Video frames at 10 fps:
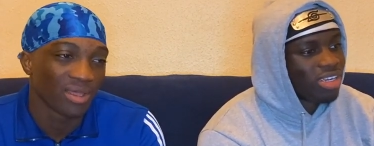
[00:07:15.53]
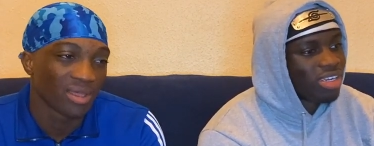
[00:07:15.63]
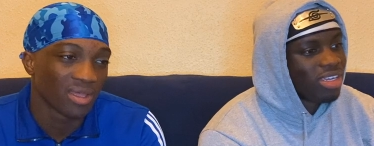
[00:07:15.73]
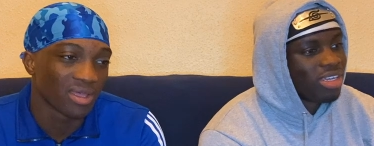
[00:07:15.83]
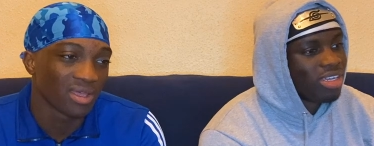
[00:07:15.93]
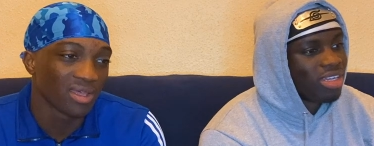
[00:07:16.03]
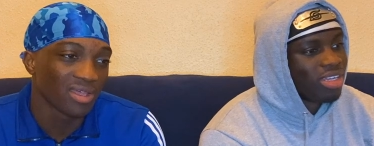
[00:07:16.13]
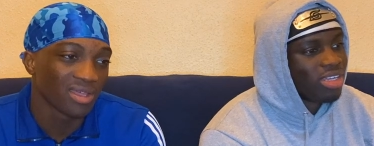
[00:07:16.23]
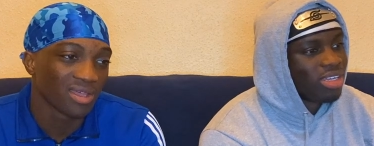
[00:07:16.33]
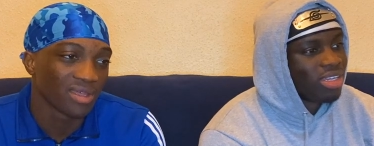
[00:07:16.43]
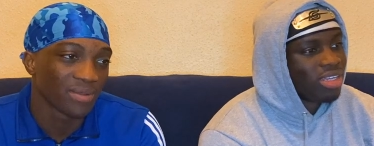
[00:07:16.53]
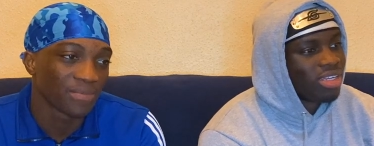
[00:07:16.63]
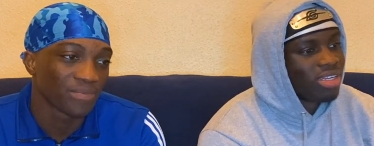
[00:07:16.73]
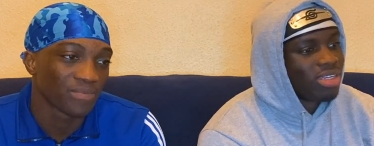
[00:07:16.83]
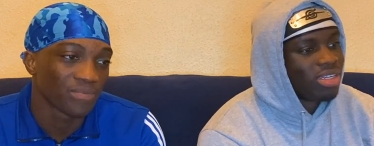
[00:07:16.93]

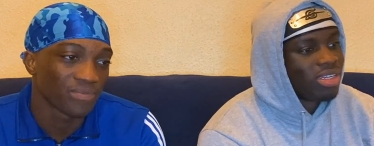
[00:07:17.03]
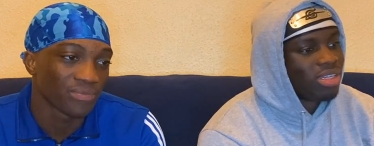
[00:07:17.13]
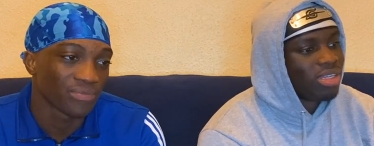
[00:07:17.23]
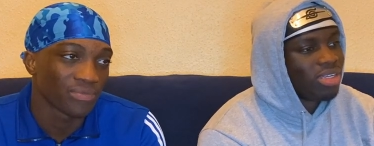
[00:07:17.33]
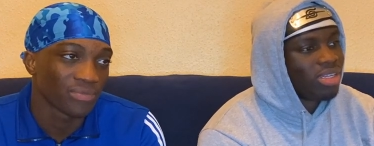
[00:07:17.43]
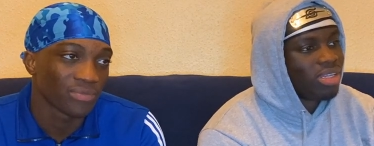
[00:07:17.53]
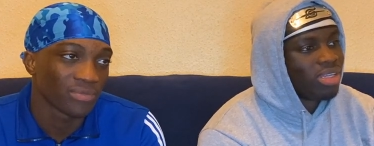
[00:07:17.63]
[no speech]